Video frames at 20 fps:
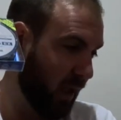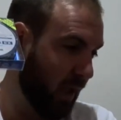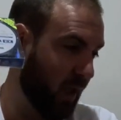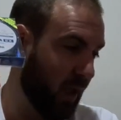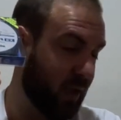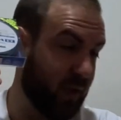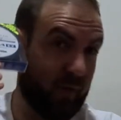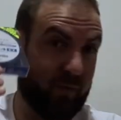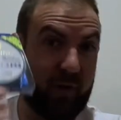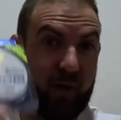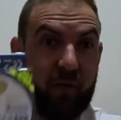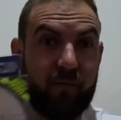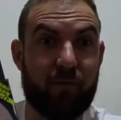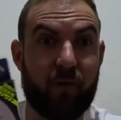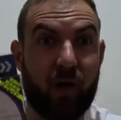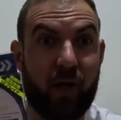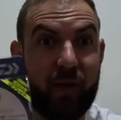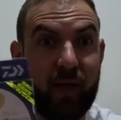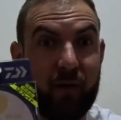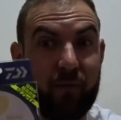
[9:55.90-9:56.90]
So if you can
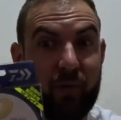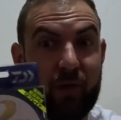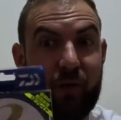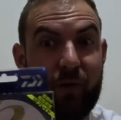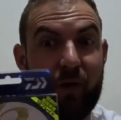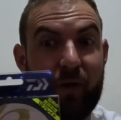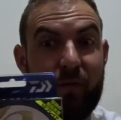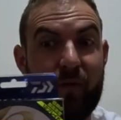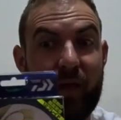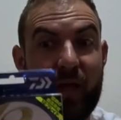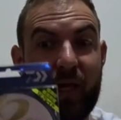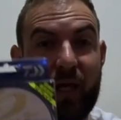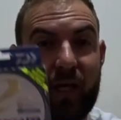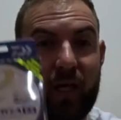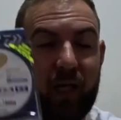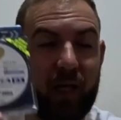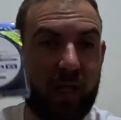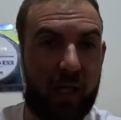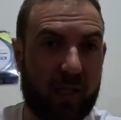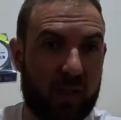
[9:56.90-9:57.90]
find that when you're over there,
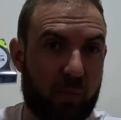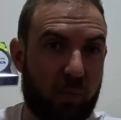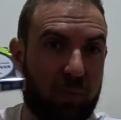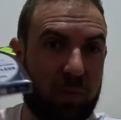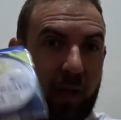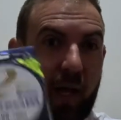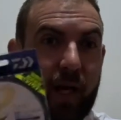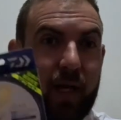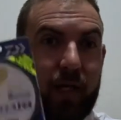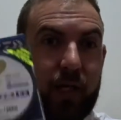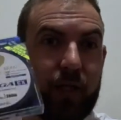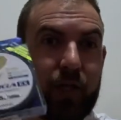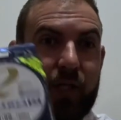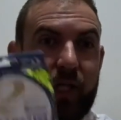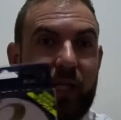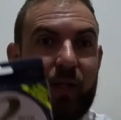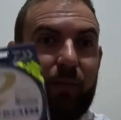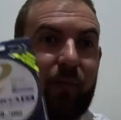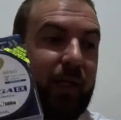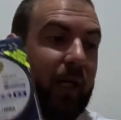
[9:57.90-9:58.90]
it's bloody
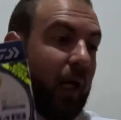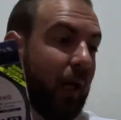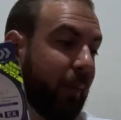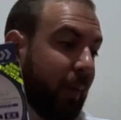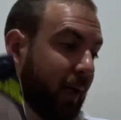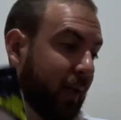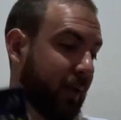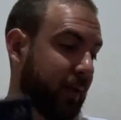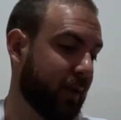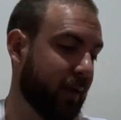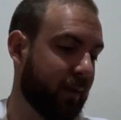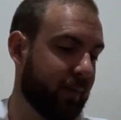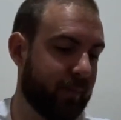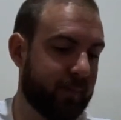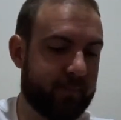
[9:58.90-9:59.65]
cheap. Get amongst it.